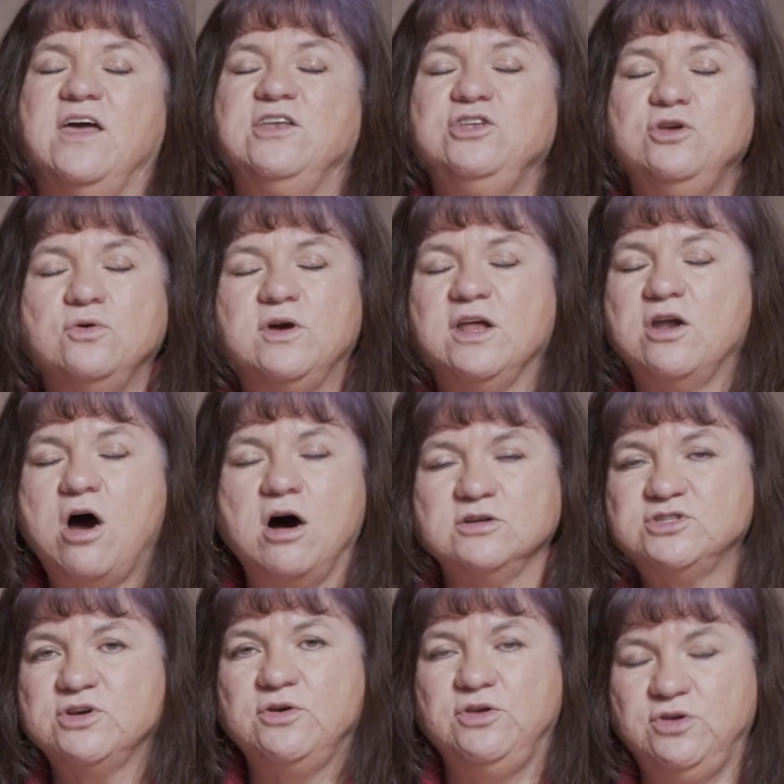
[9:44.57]
then you can
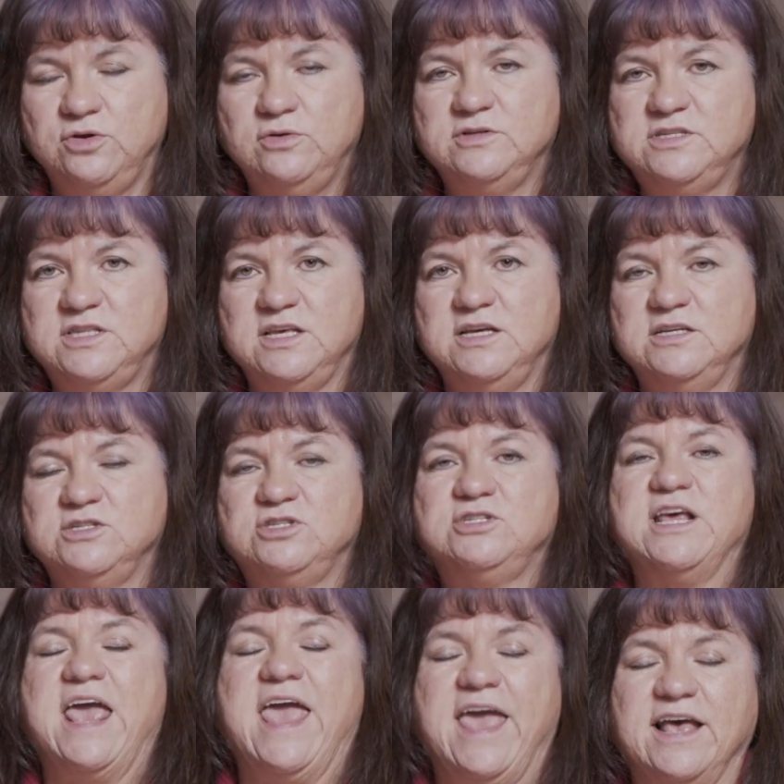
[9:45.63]
also use these
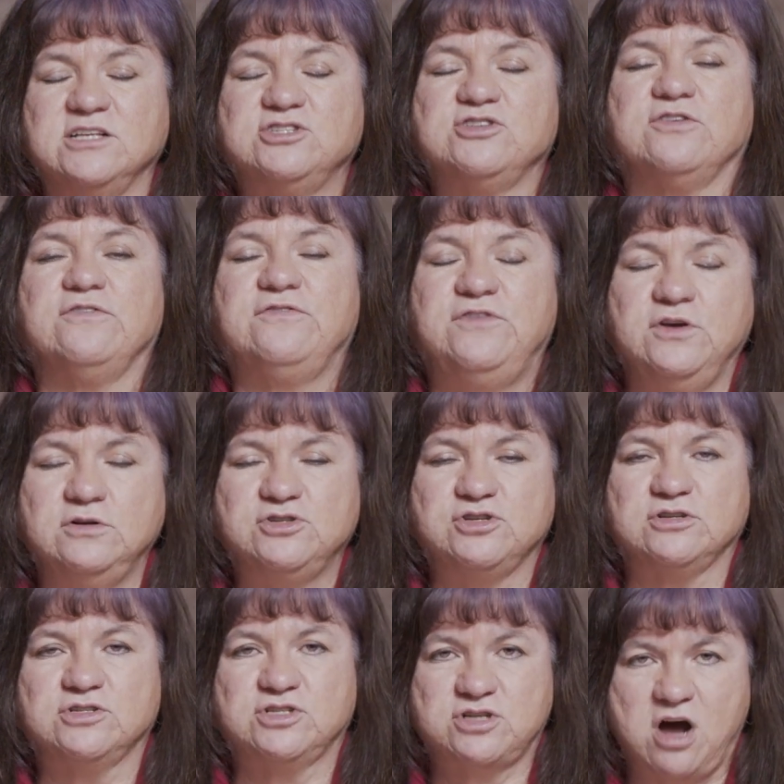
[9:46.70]
to answer
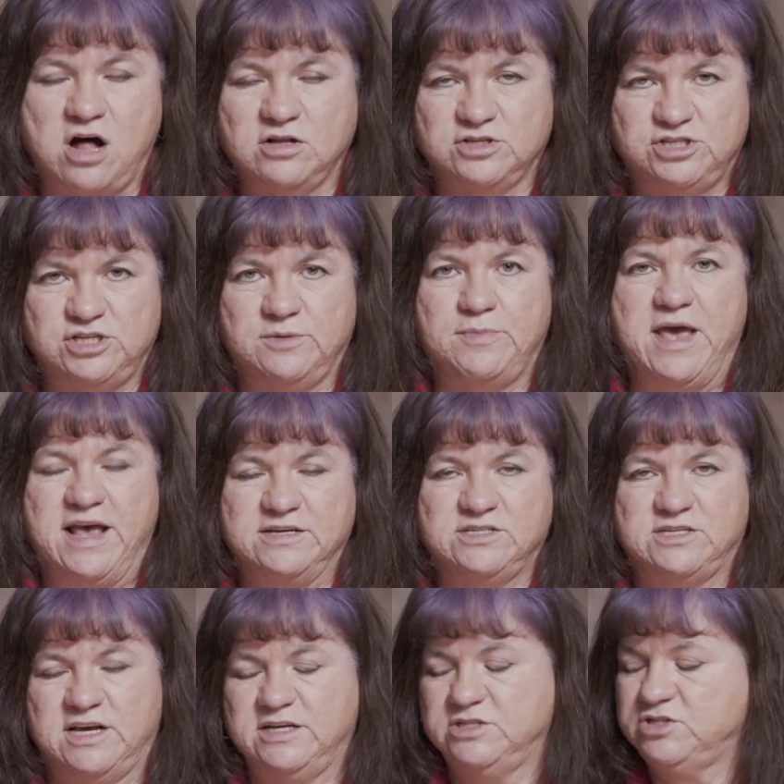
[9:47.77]
future scholarship
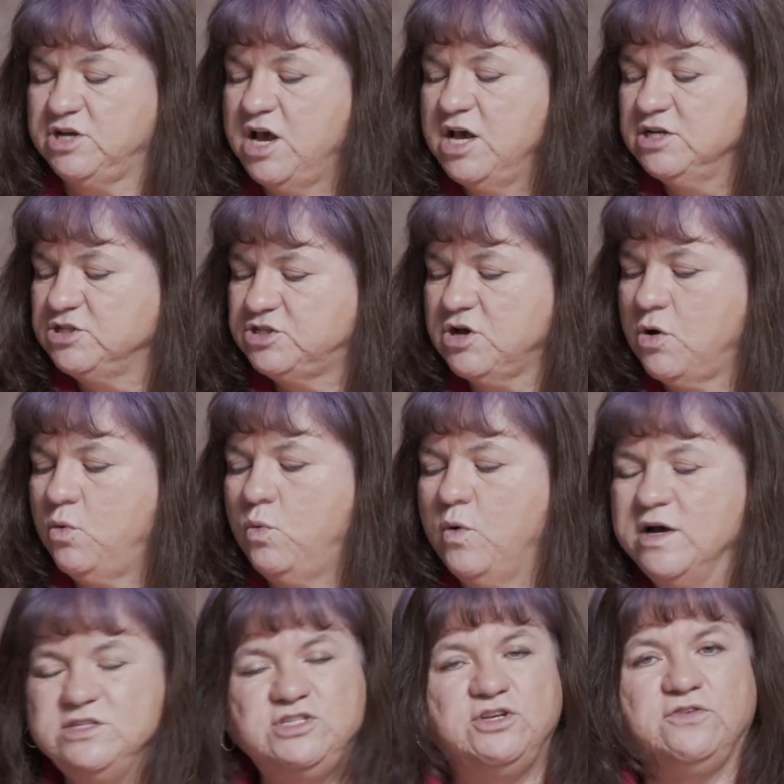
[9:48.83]
essays. So
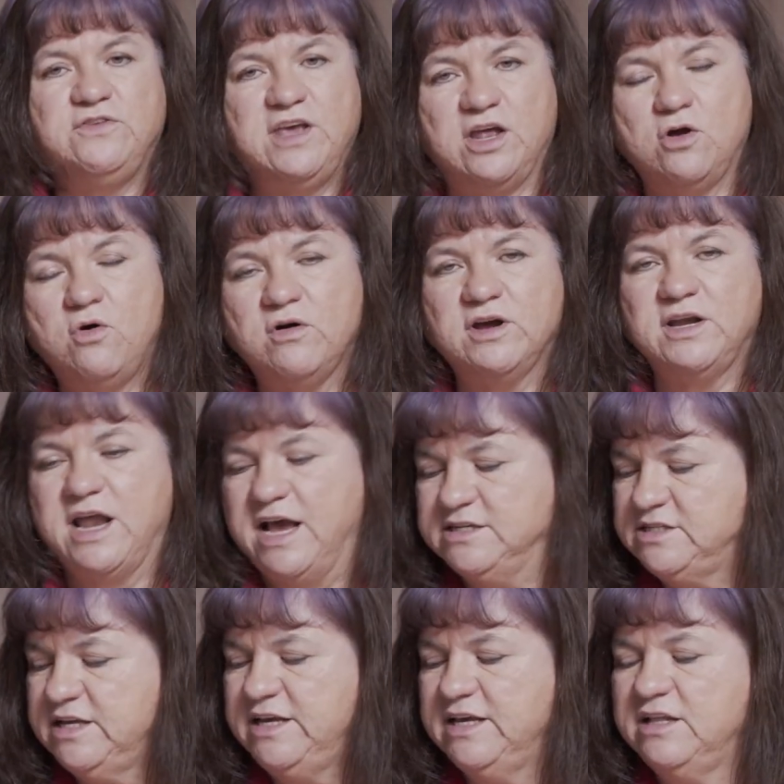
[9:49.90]
once you get
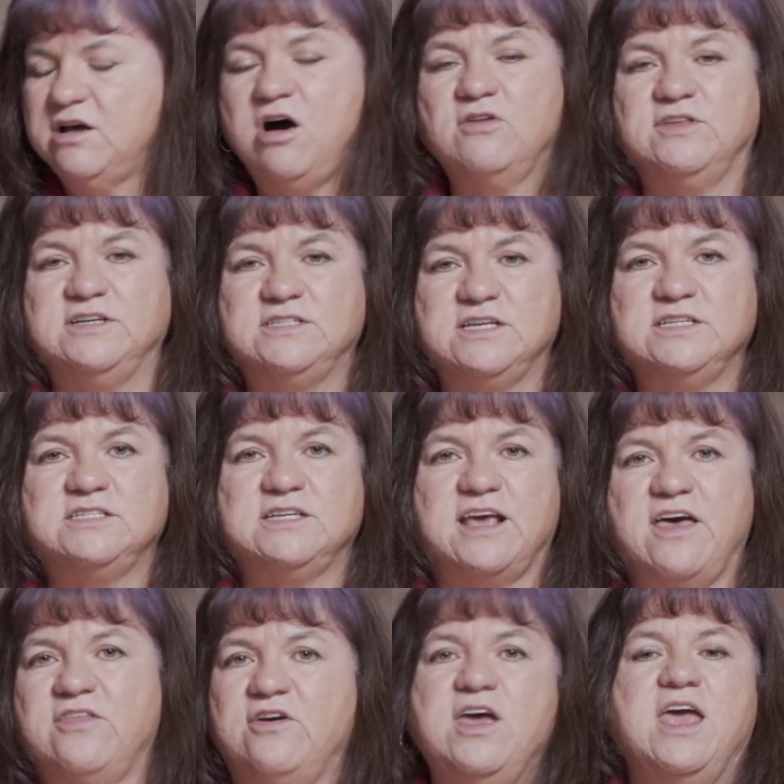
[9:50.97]
organized and get all these things
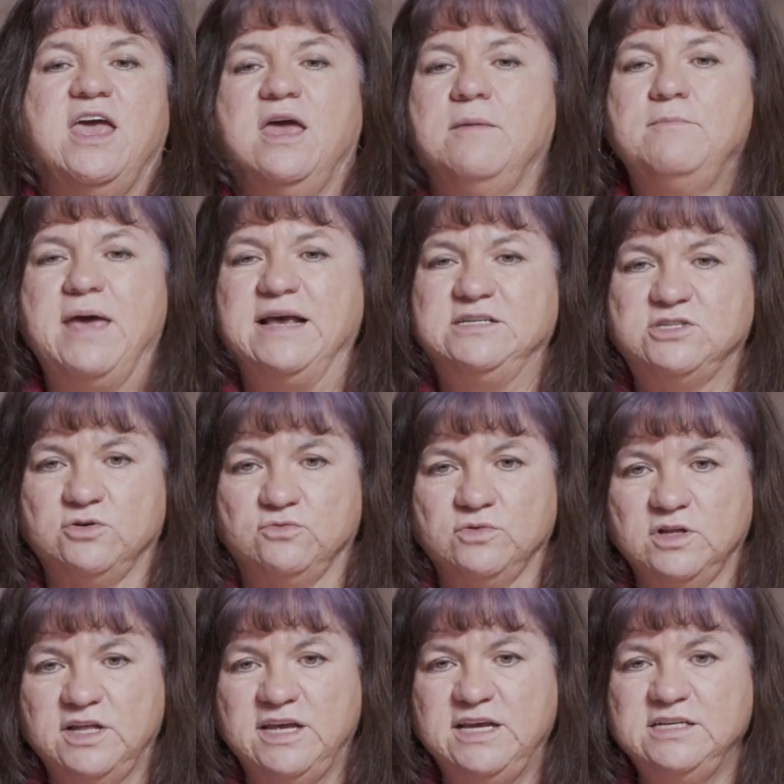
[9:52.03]
together, it makes it
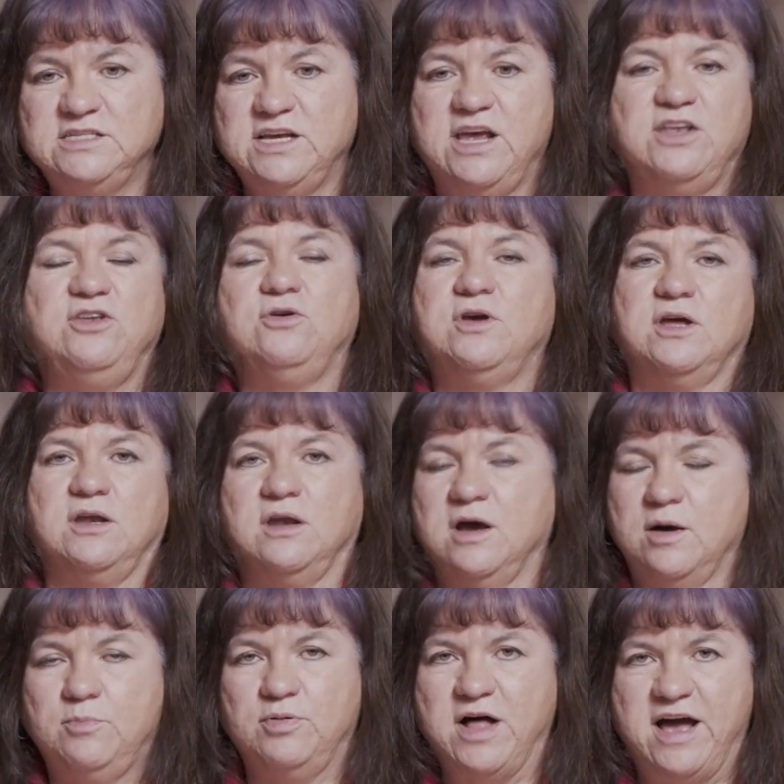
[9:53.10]
really easy and you can
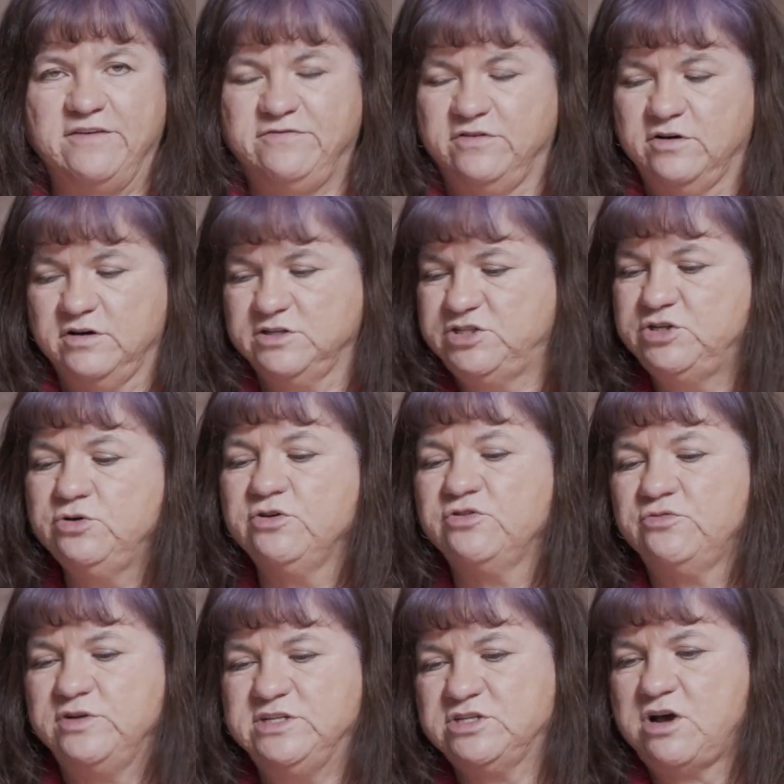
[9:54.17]
apply for 2 or
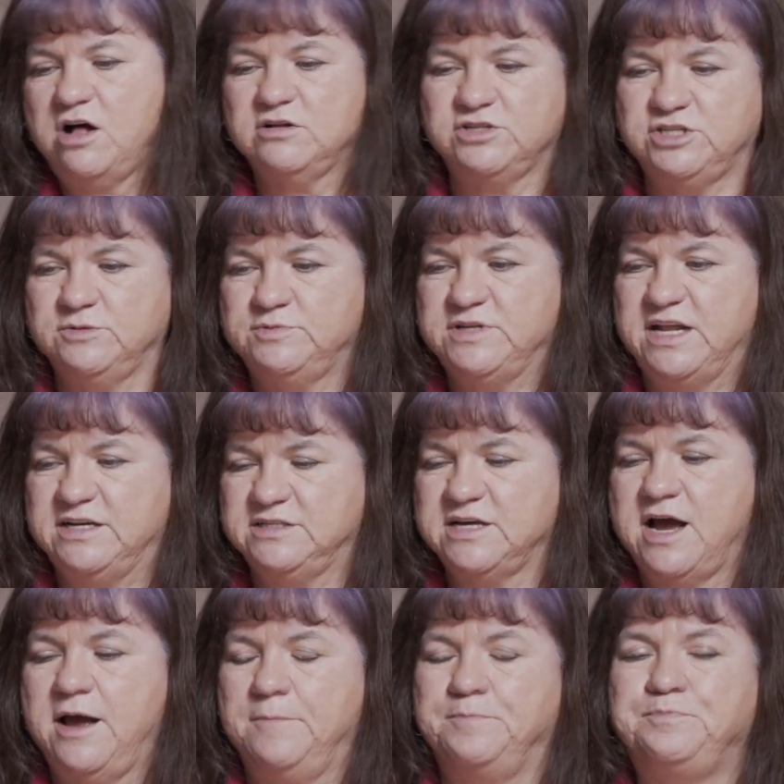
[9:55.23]
3 scholarships at a
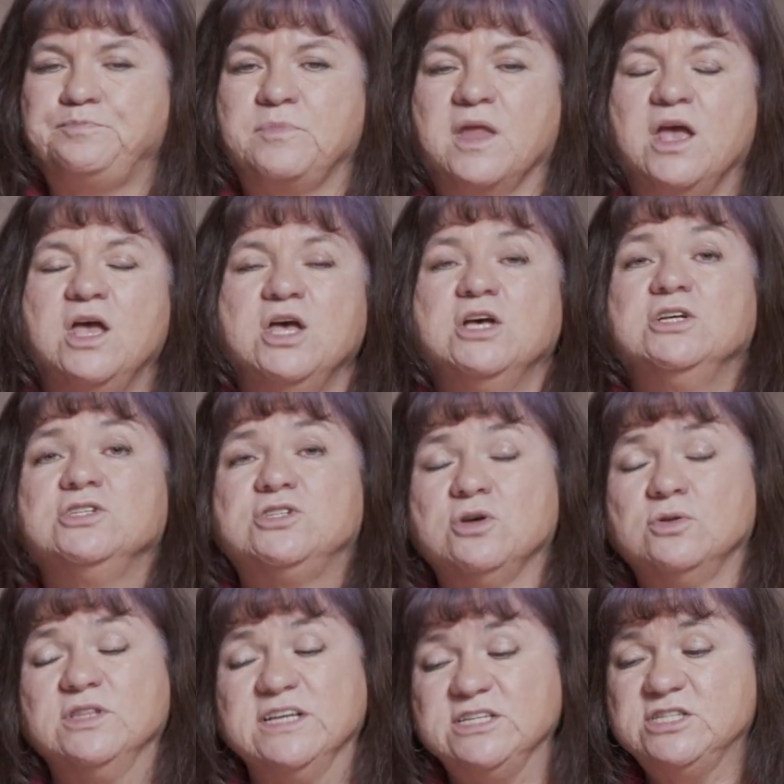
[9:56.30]
time. So
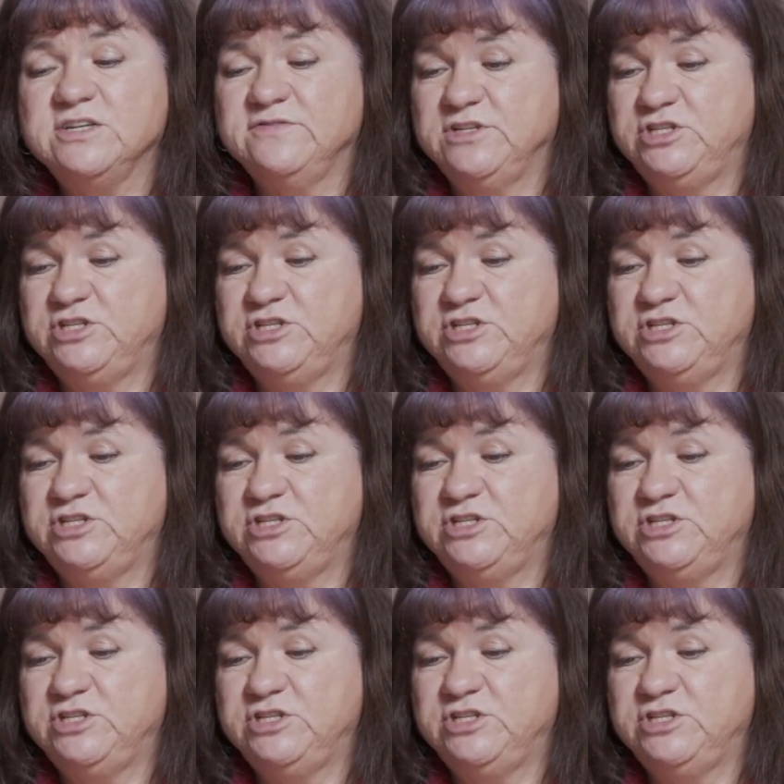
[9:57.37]
list of